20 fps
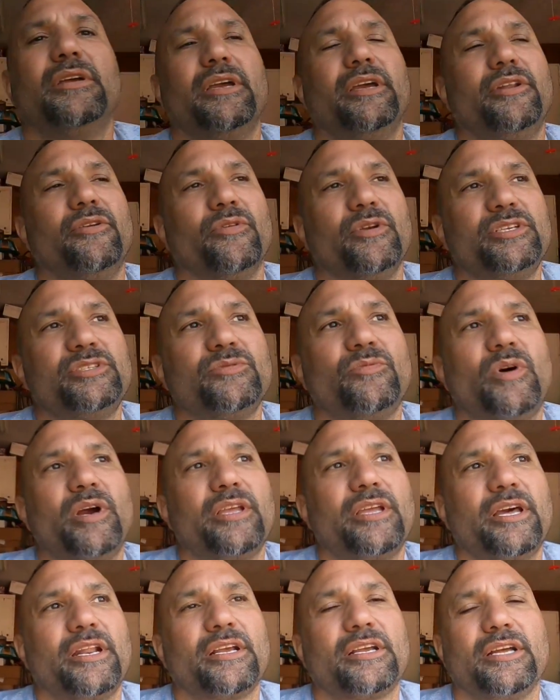And the reason why
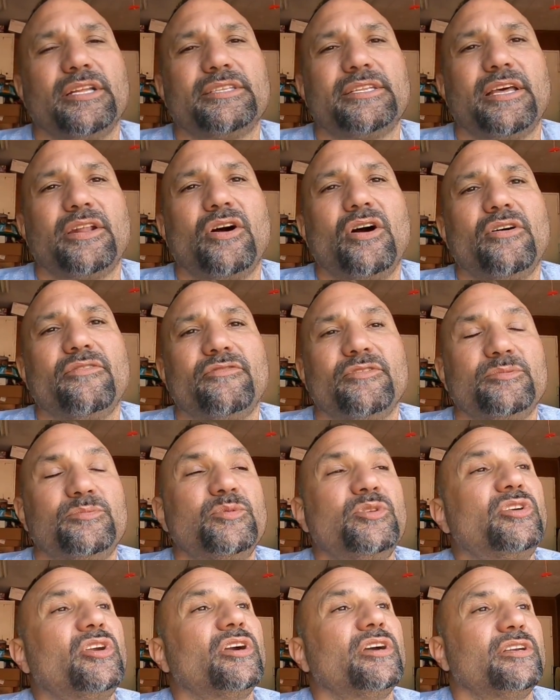you got to cut that off is
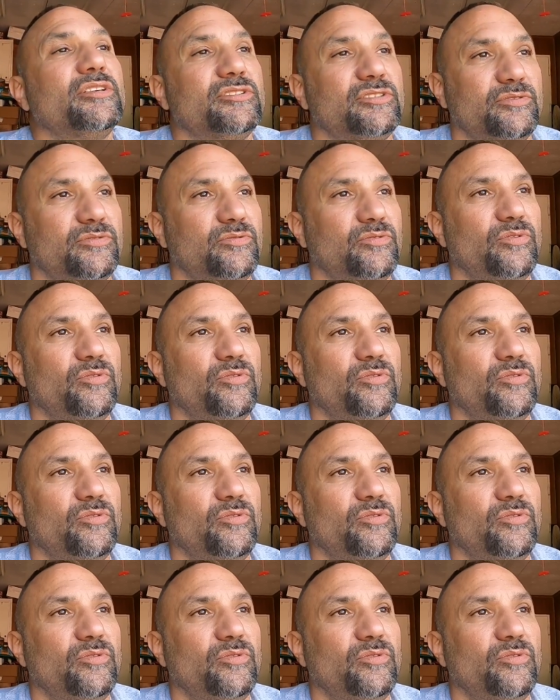because